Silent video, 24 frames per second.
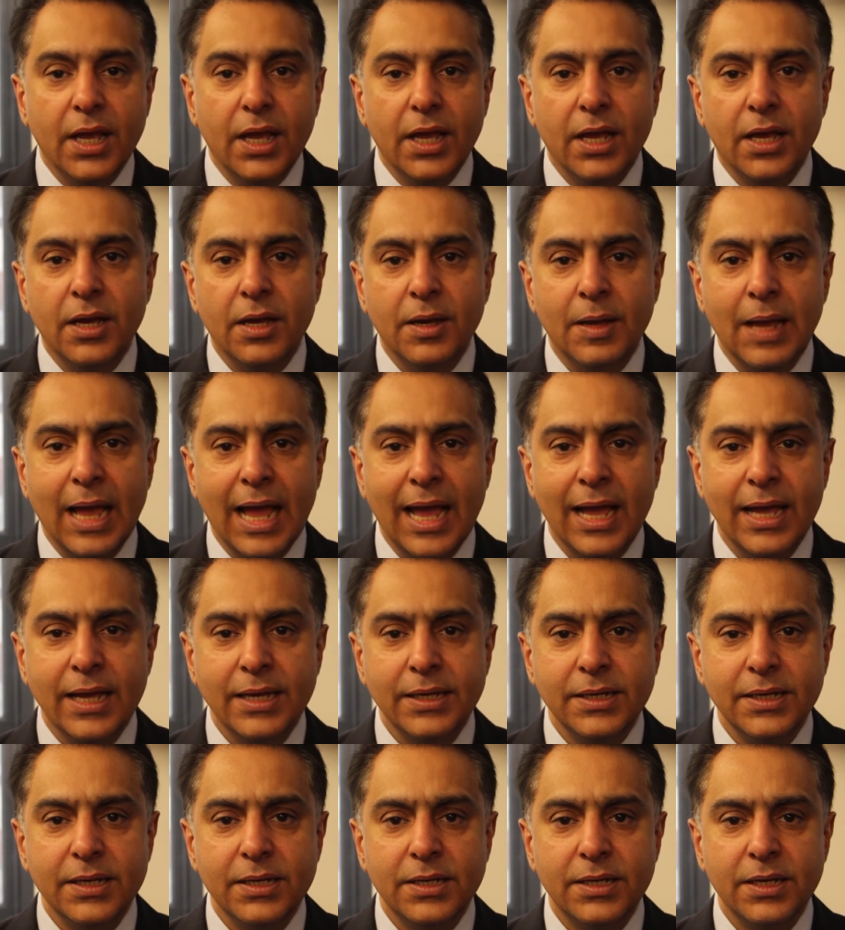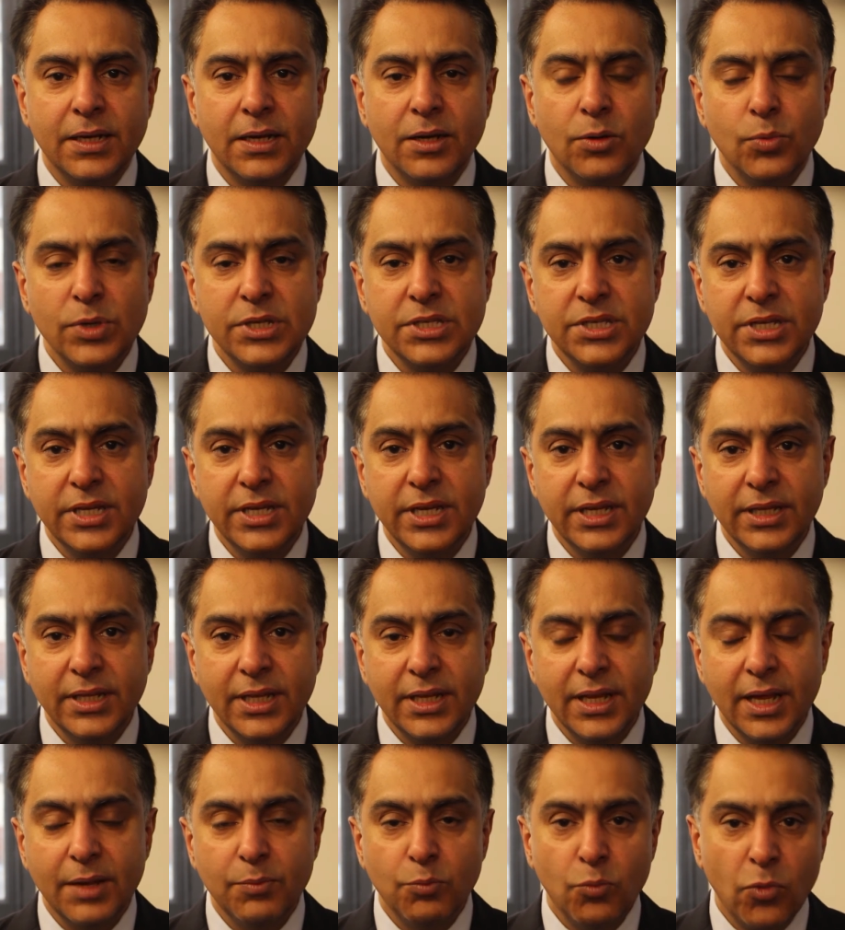And we're
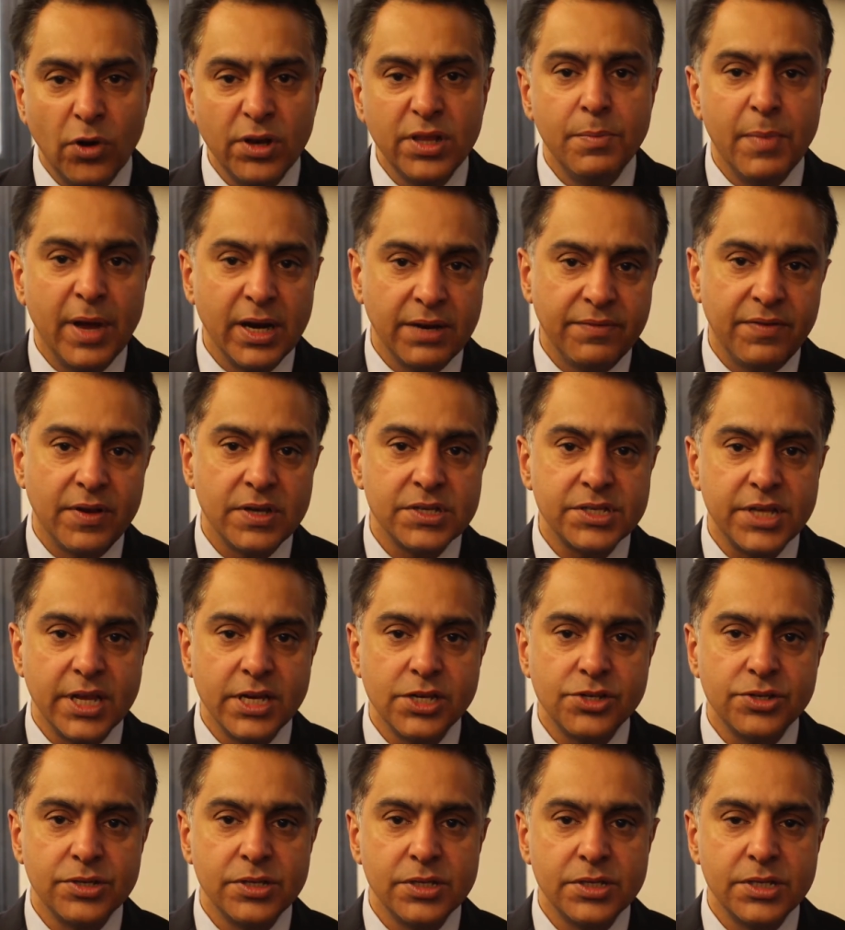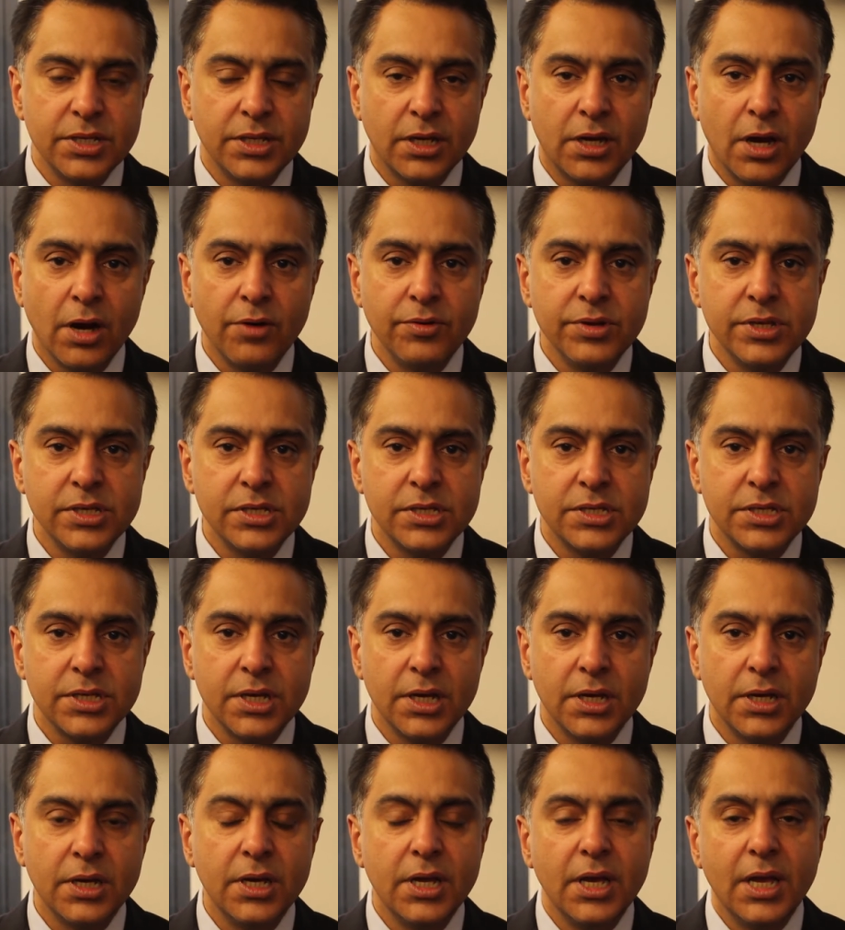seeing one of the manifestations in the current
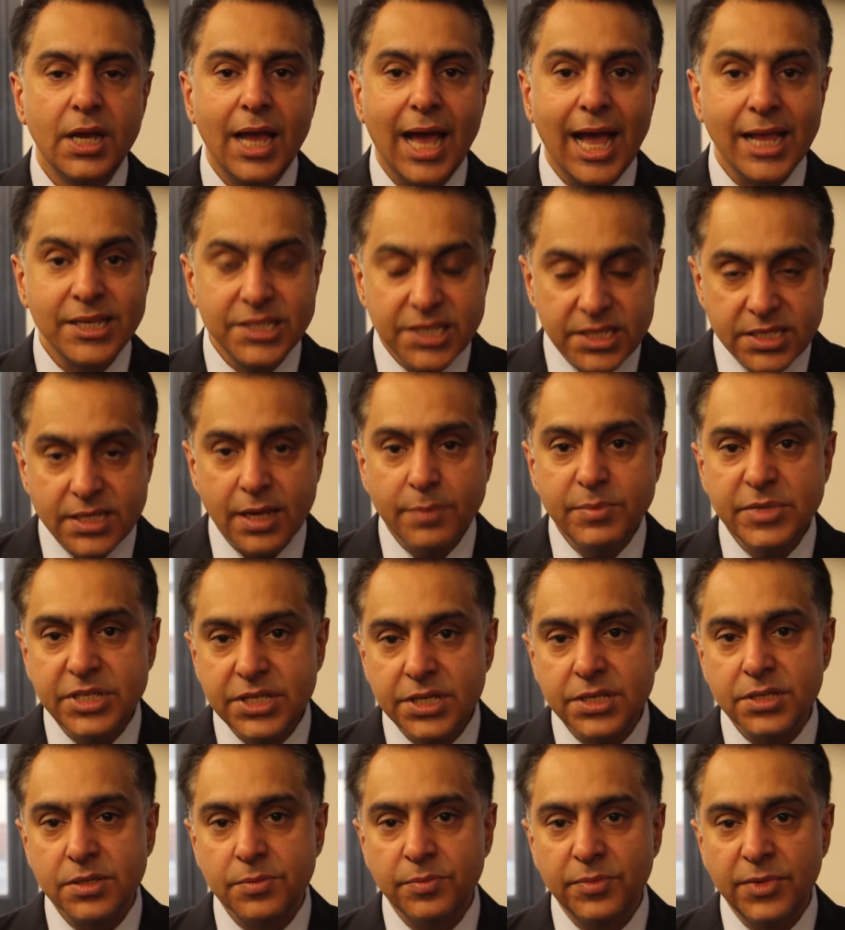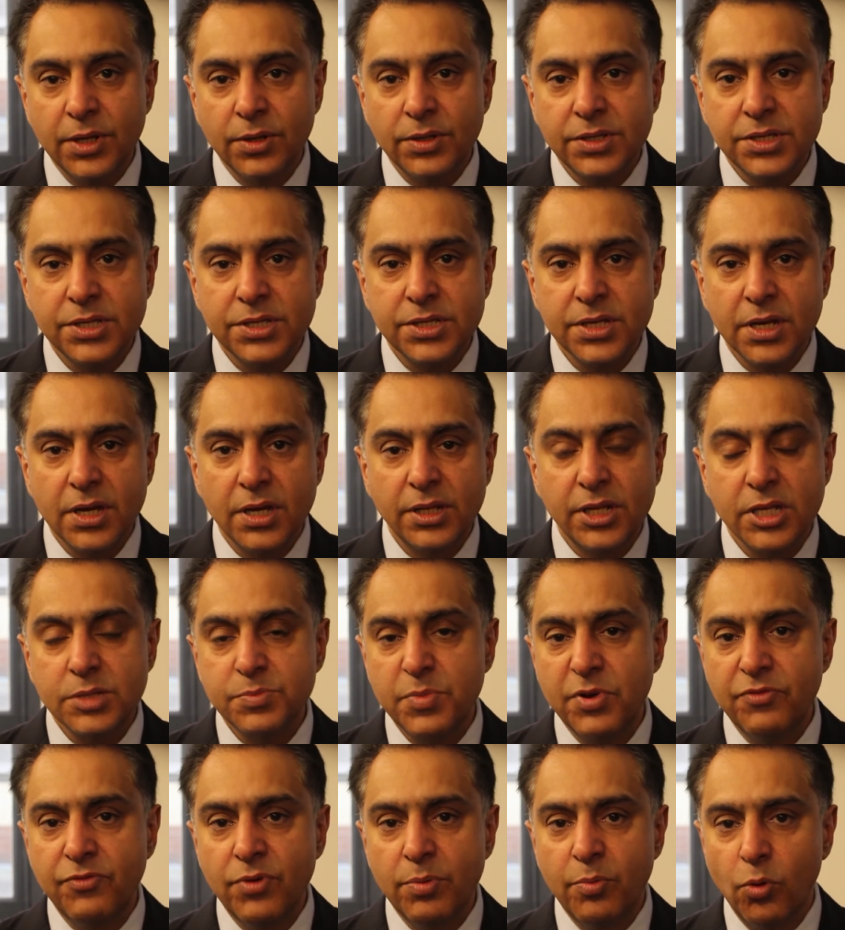anti-Semitism that's
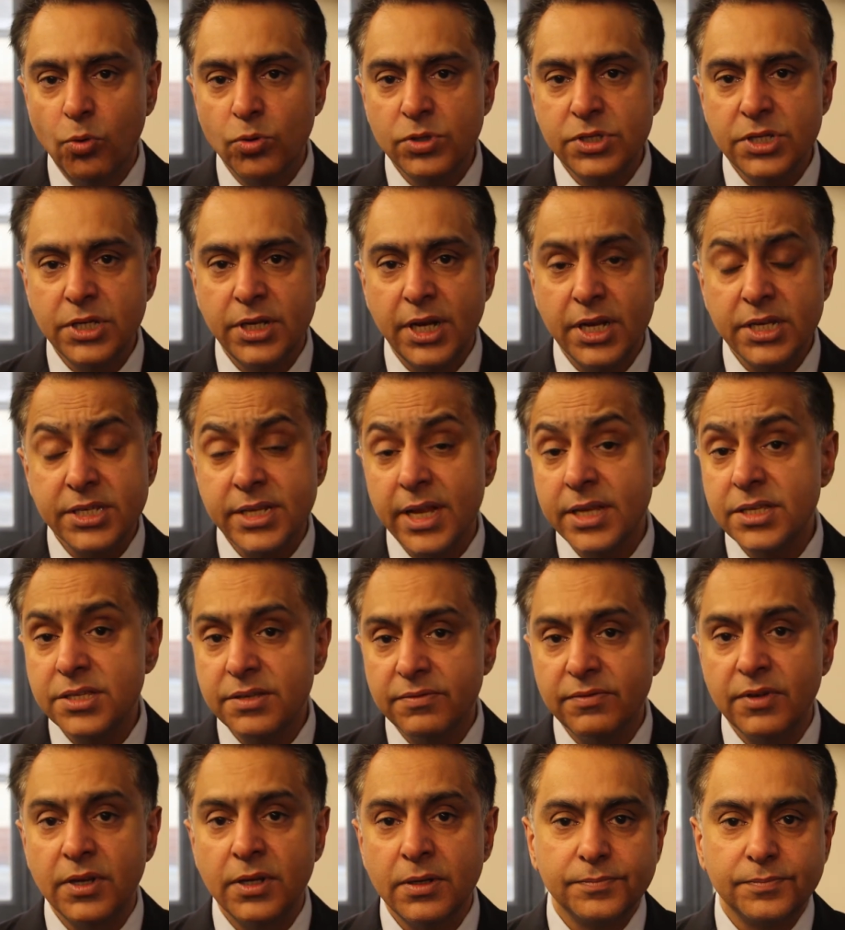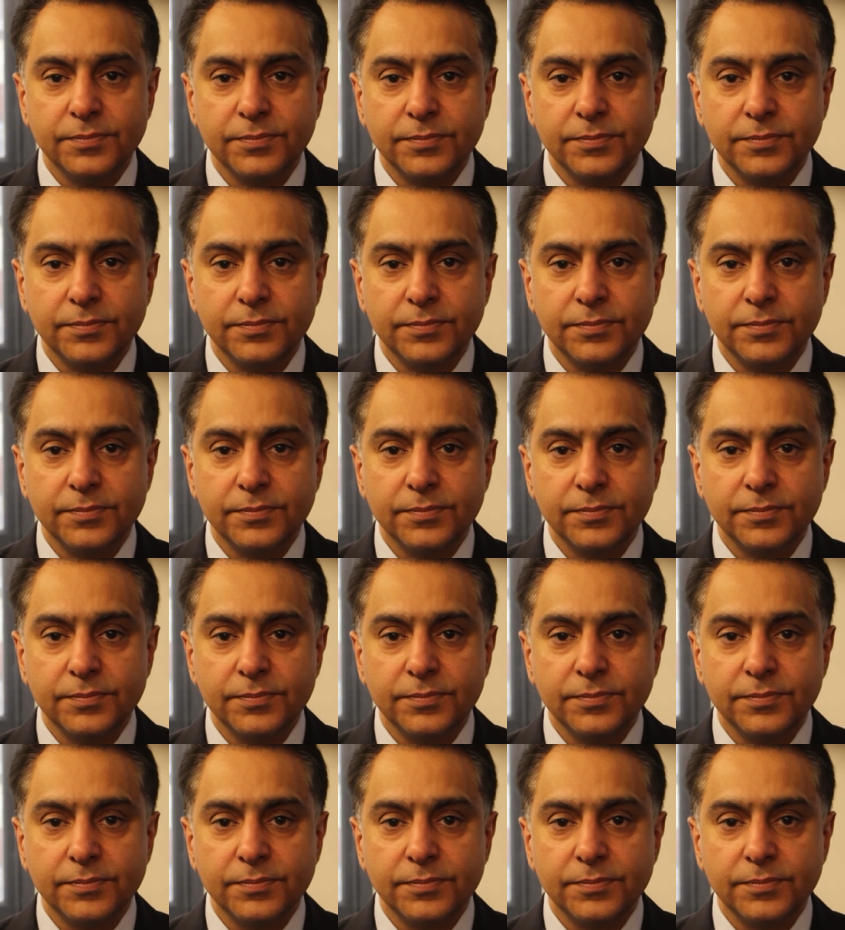been reported extensively.